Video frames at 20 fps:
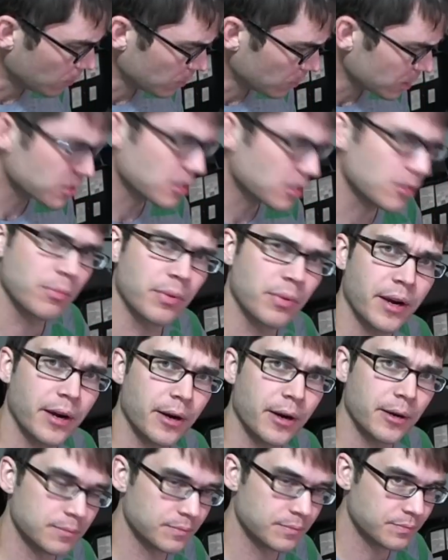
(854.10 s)
let's
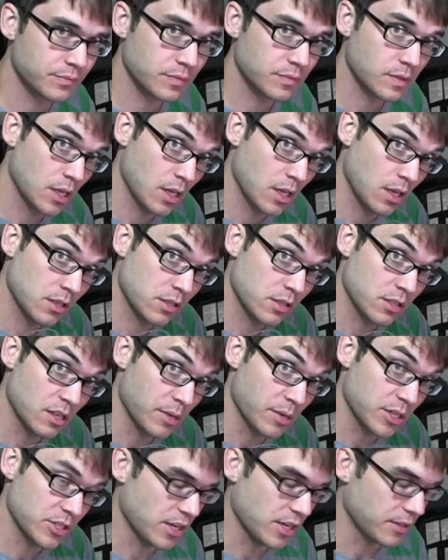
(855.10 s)
compare side
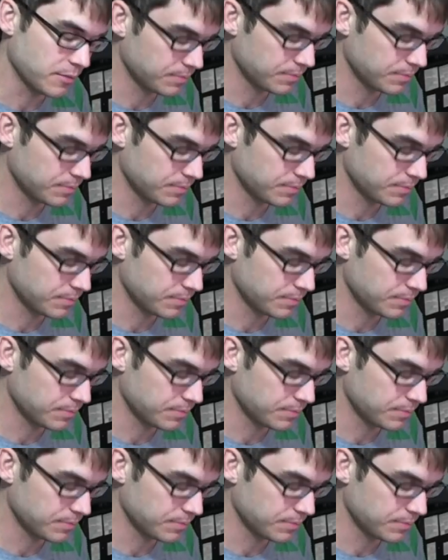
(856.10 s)
by side.